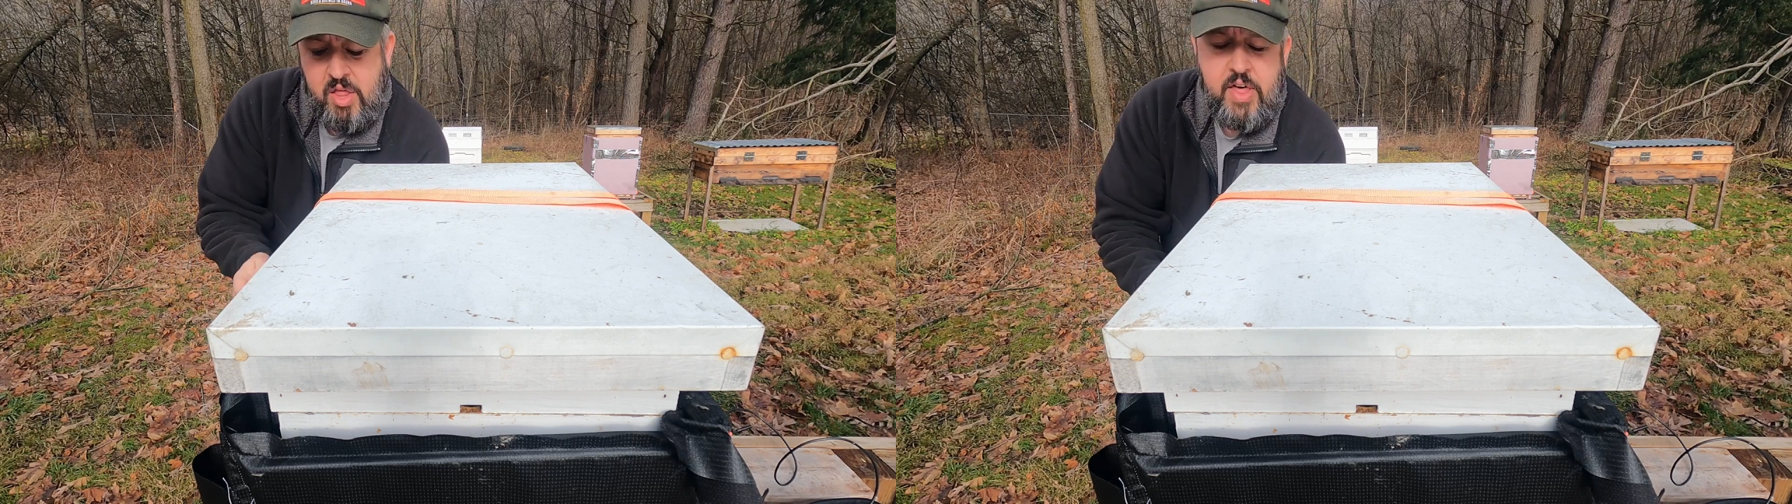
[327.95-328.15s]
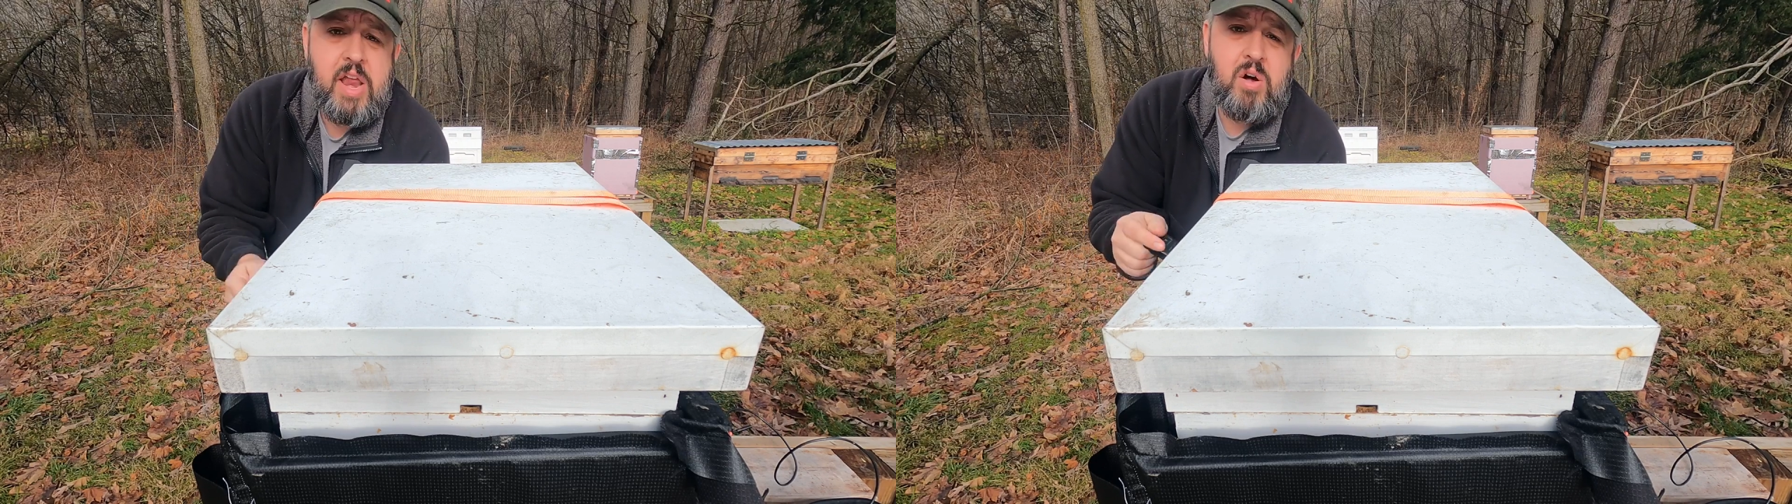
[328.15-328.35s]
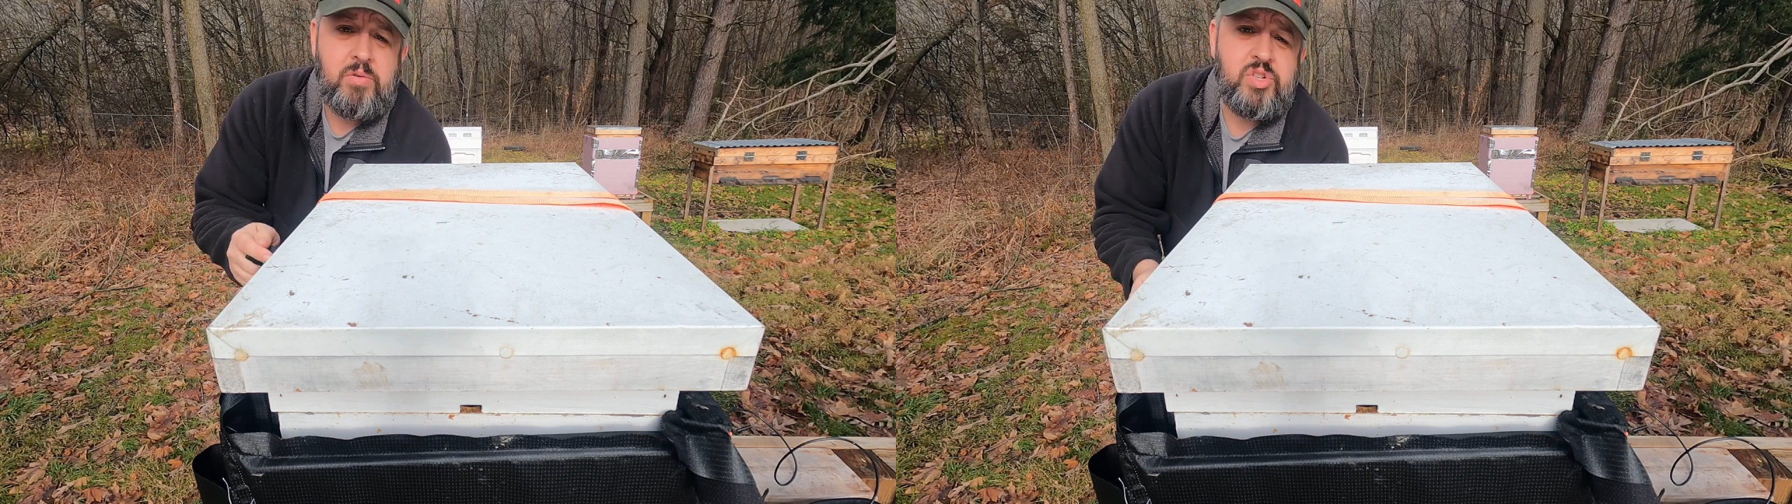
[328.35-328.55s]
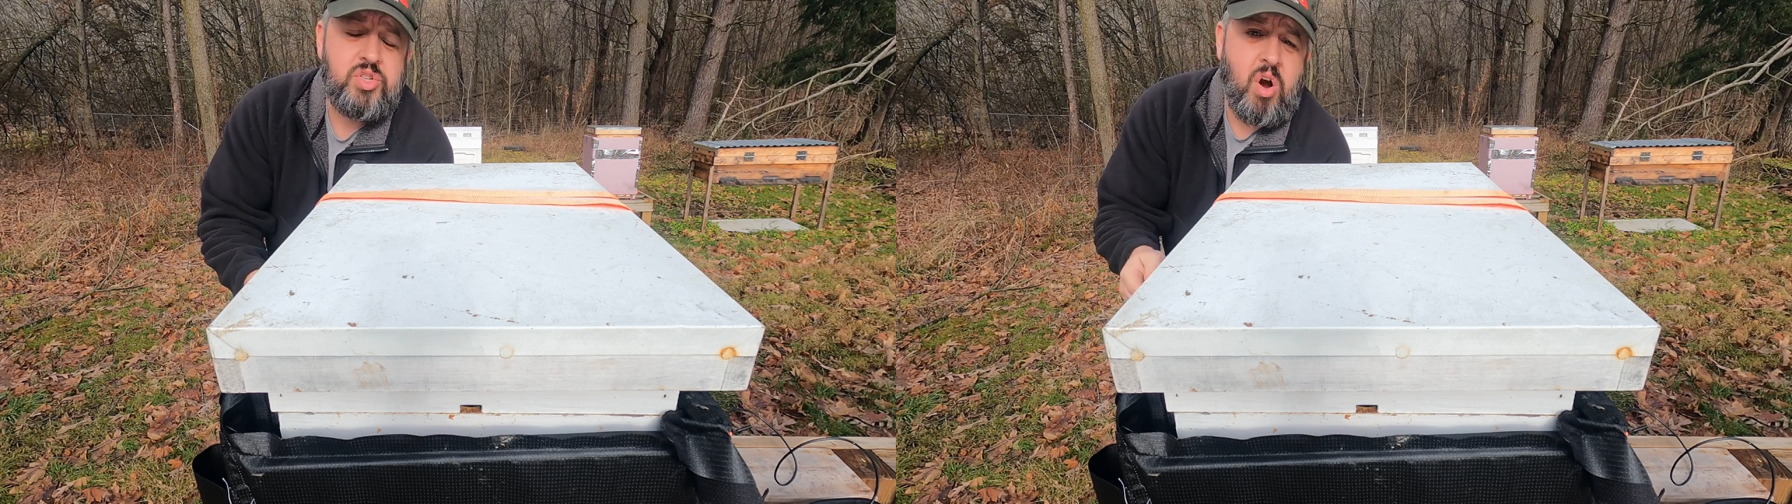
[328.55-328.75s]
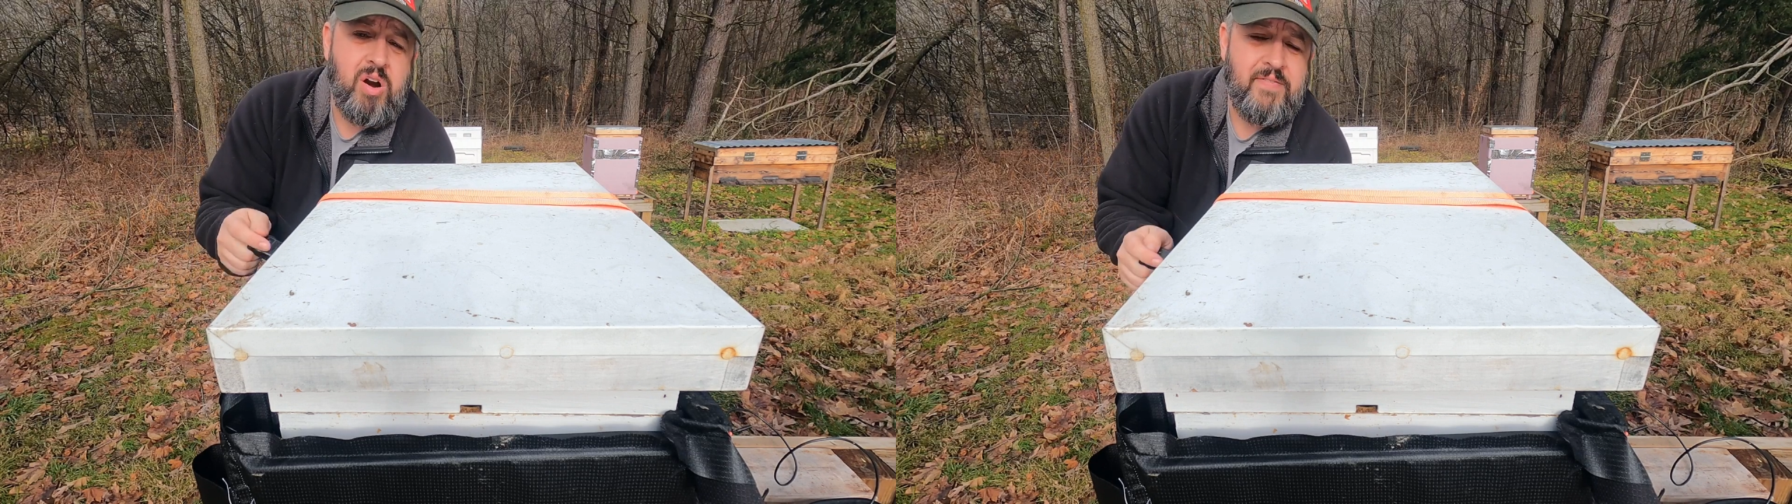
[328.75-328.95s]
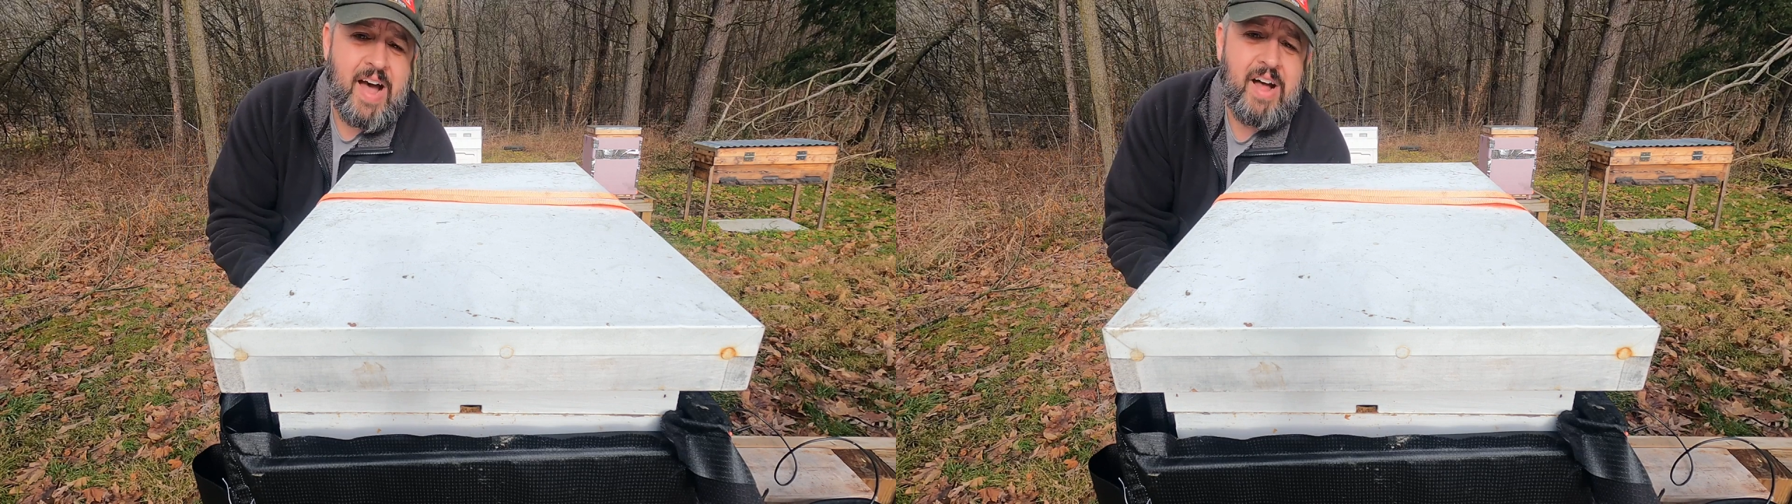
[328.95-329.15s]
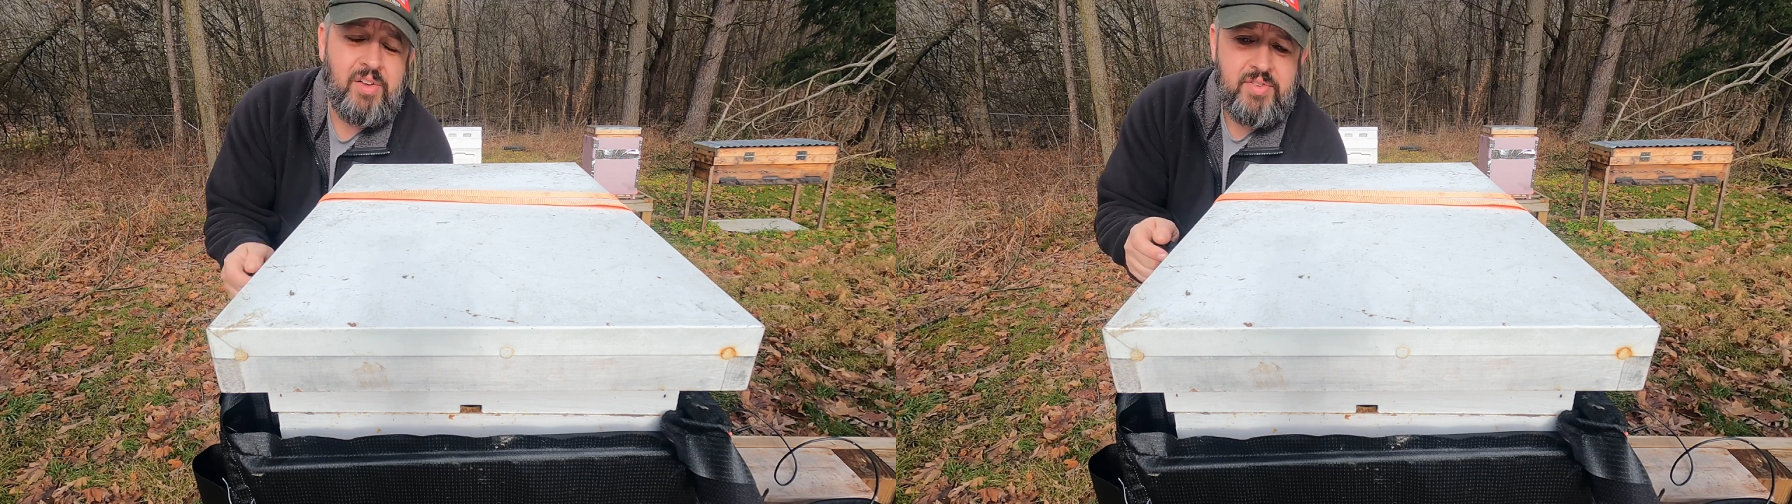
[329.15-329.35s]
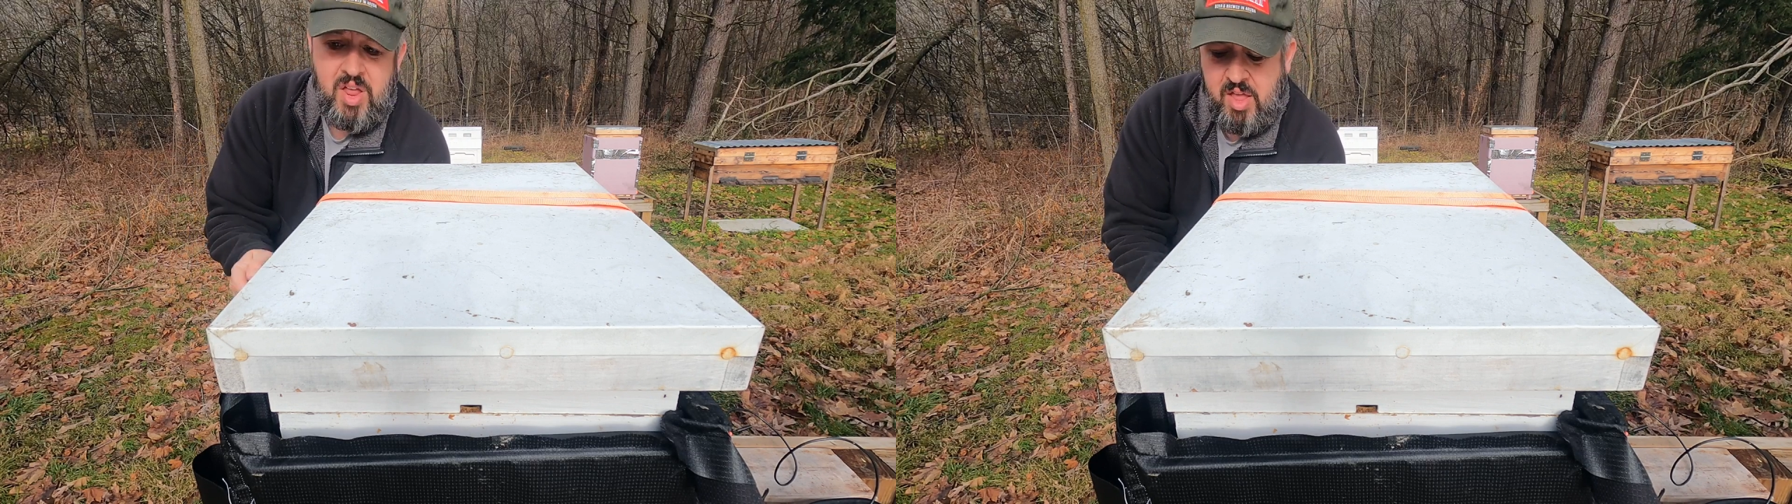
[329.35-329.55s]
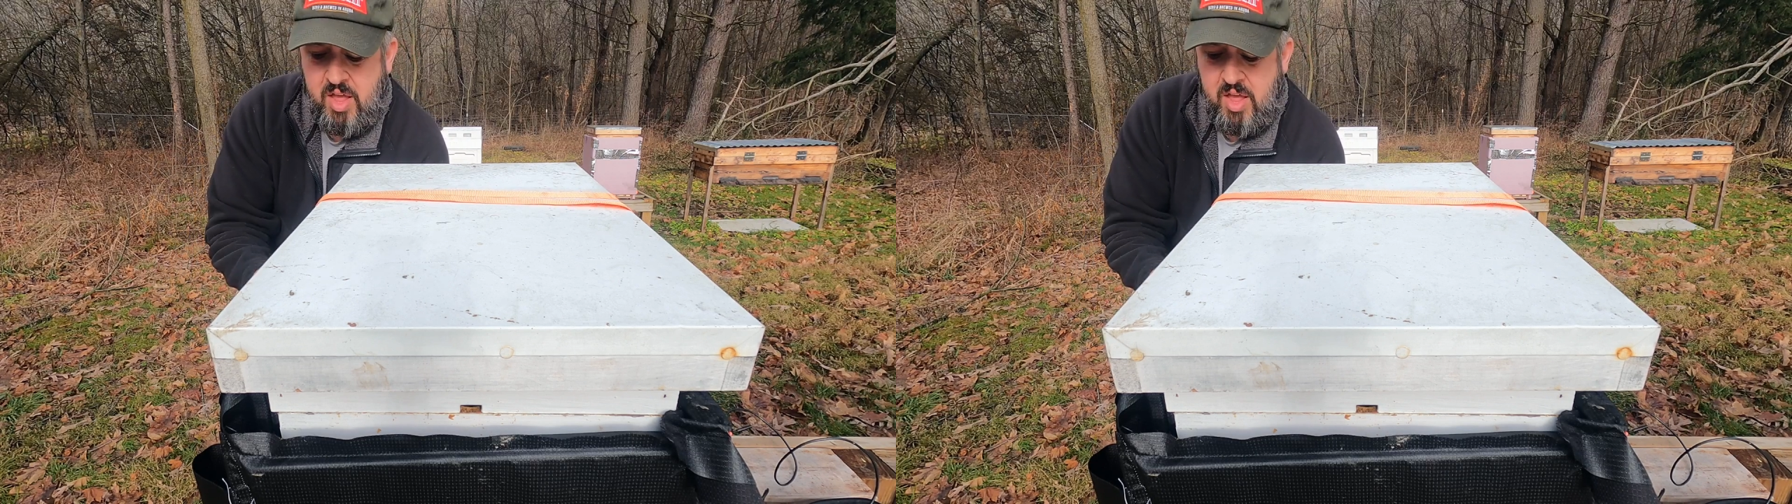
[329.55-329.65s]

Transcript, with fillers: they don't starve out